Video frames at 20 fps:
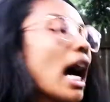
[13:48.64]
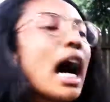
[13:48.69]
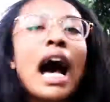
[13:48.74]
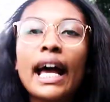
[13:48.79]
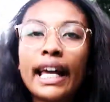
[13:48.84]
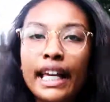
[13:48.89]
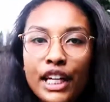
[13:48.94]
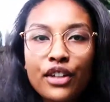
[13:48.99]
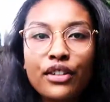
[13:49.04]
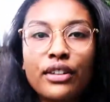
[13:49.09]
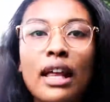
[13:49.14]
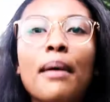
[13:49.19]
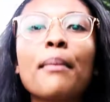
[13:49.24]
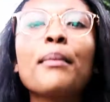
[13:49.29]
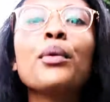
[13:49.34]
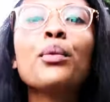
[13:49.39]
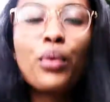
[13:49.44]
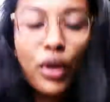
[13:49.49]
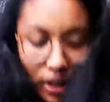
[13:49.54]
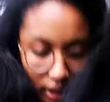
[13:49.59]
I hear them.
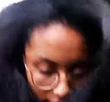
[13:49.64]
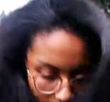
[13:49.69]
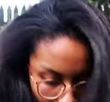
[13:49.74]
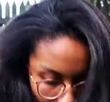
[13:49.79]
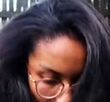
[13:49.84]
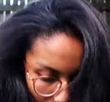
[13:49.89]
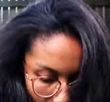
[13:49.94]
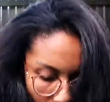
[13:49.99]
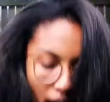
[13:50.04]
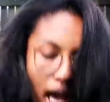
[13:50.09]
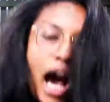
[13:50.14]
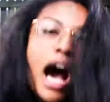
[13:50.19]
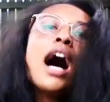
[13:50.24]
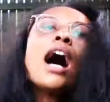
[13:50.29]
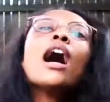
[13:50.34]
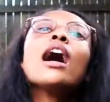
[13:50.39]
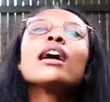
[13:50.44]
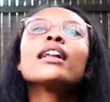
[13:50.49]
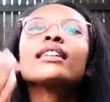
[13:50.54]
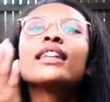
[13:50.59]
We're leaving.
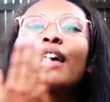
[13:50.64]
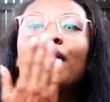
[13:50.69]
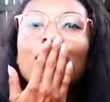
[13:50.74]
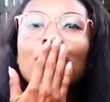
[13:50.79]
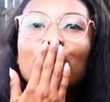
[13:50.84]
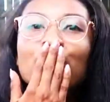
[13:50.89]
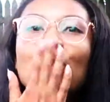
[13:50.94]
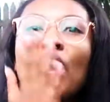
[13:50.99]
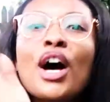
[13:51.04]
Love you.